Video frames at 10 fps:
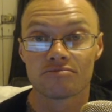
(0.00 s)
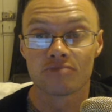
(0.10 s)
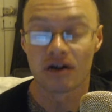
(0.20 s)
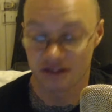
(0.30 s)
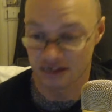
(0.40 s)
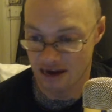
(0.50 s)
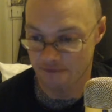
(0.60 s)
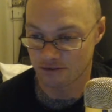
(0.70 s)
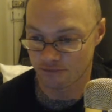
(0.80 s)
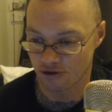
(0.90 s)
I think
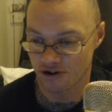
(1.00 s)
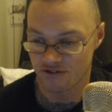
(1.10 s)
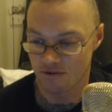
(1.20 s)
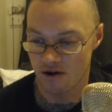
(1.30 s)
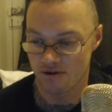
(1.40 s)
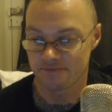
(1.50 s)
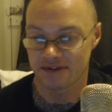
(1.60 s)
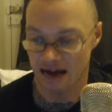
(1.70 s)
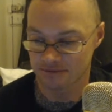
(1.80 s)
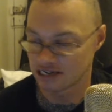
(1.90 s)
Kevin De Bruyne, if you own him,
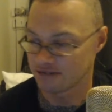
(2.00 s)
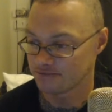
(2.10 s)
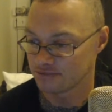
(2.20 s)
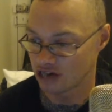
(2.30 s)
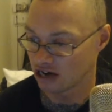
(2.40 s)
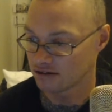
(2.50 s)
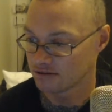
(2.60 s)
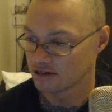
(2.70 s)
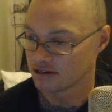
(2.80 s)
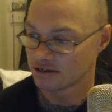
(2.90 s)
captain him, done.
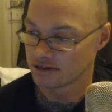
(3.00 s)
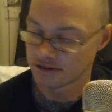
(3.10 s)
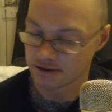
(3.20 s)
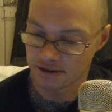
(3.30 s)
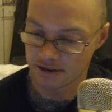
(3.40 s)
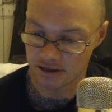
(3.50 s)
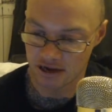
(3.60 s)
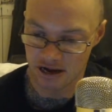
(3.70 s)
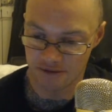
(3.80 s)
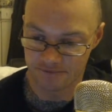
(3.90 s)

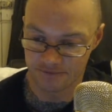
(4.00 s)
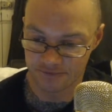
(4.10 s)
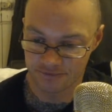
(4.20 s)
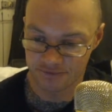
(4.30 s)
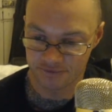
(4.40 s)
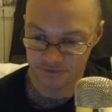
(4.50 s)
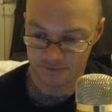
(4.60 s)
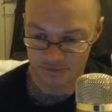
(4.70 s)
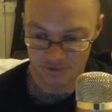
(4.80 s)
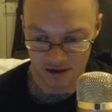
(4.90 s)

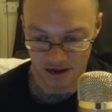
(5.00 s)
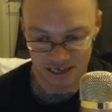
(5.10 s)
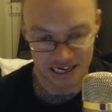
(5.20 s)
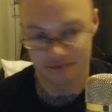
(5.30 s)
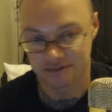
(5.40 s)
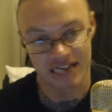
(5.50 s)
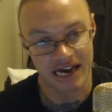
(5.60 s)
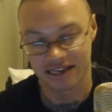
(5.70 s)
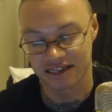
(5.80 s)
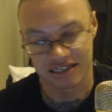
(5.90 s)
I keep
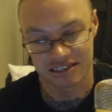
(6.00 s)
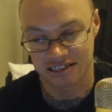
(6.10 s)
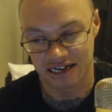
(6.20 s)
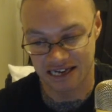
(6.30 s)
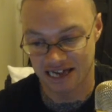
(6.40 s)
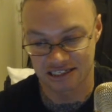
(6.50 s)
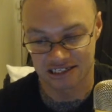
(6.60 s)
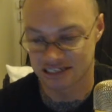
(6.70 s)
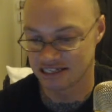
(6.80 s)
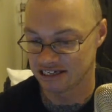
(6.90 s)
stating this
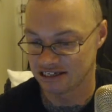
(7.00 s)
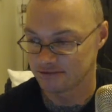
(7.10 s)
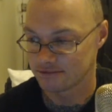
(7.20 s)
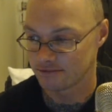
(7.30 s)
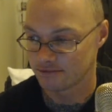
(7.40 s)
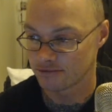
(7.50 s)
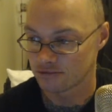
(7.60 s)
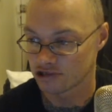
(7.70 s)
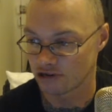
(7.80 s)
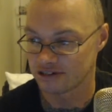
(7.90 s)
against the,
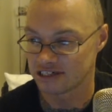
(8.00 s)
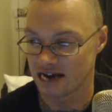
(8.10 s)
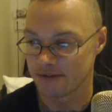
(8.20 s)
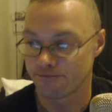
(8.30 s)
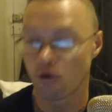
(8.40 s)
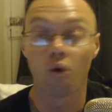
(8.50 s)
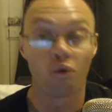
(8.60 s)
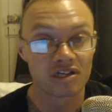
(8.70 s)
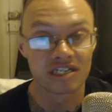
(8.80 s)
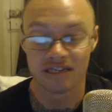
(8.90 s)
shall we say,
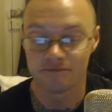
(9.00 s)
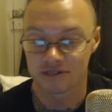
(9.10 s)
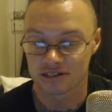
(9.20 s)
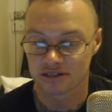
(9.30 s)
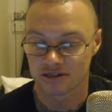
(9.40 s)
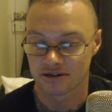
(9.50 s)
poorer teams.